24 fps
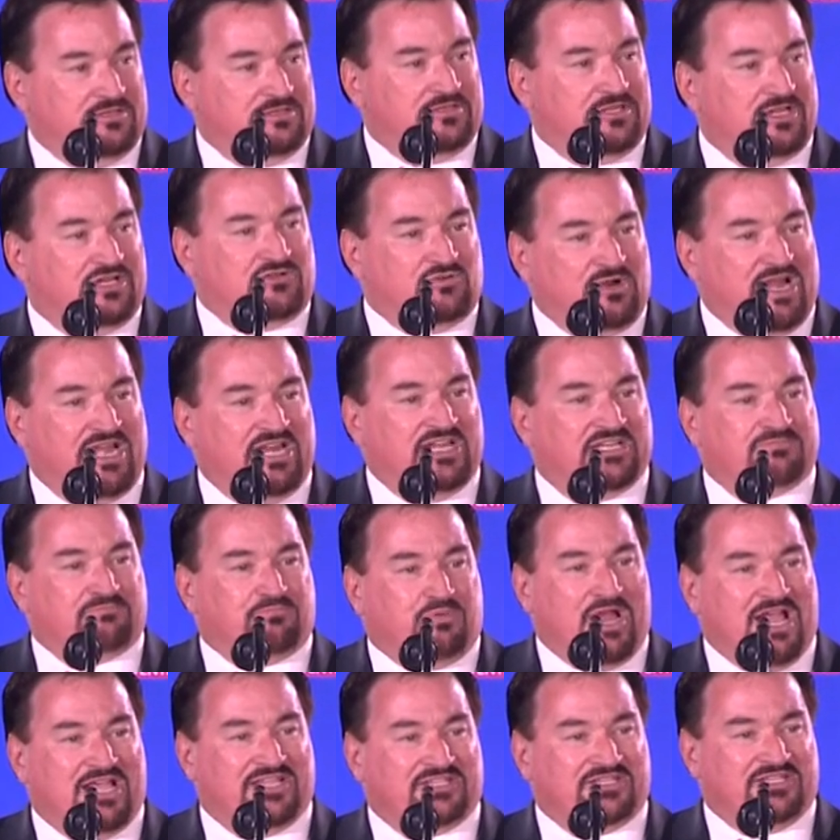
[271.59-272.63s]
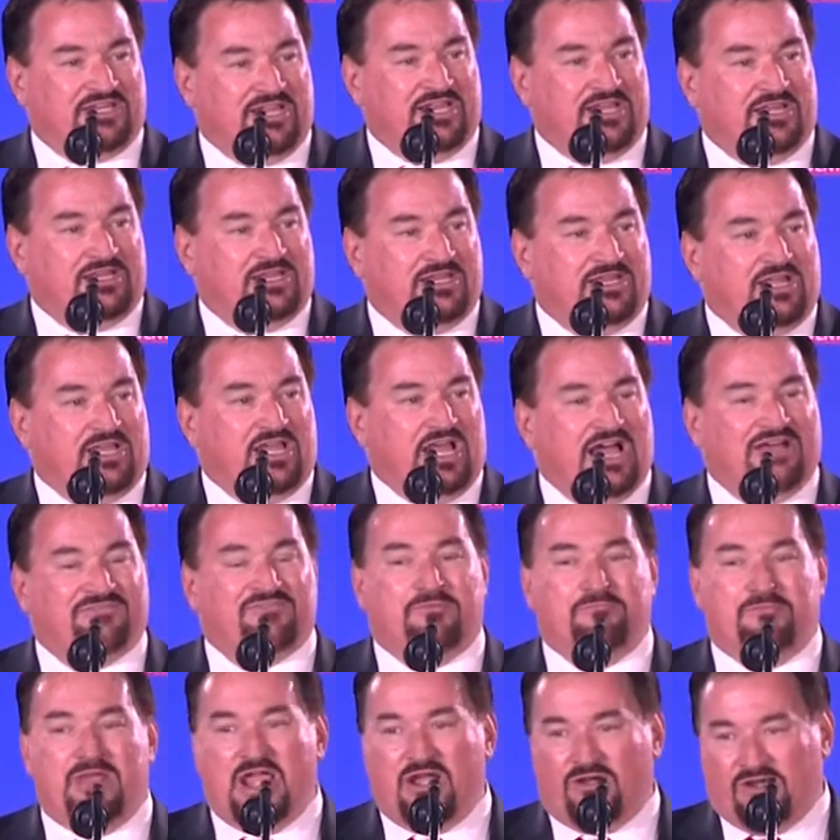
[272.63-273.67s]
the greatest president of
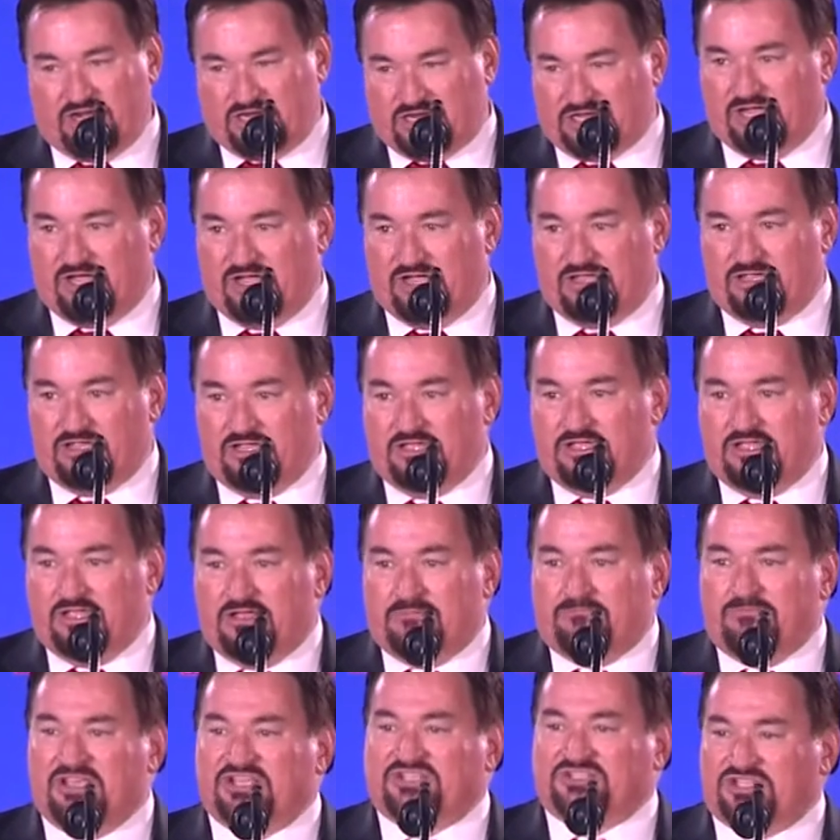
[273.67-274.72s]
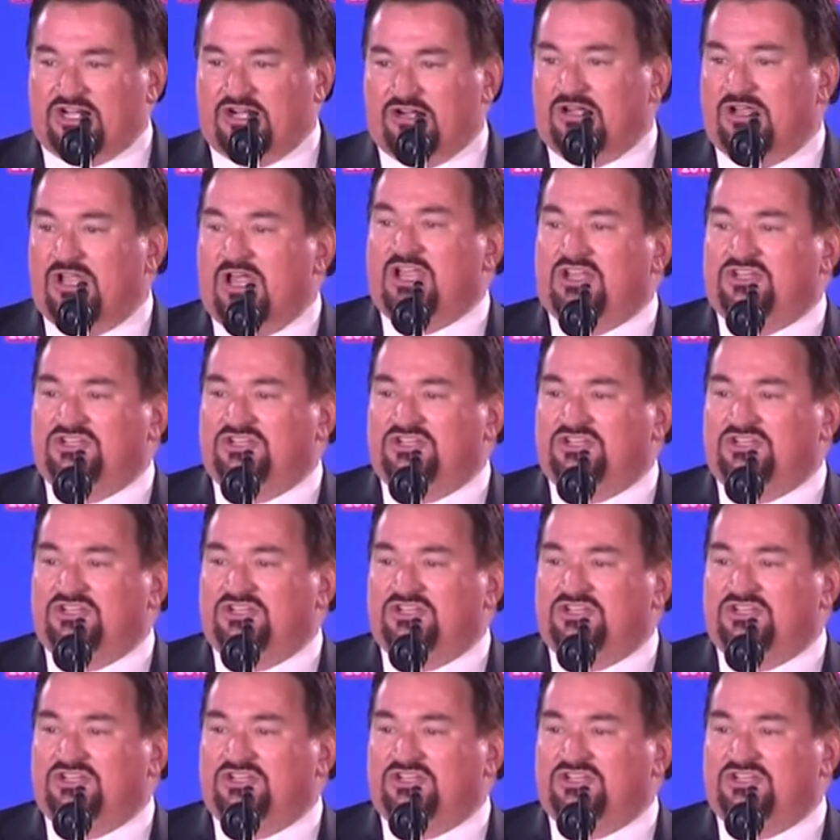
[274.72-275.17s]
America, Mr.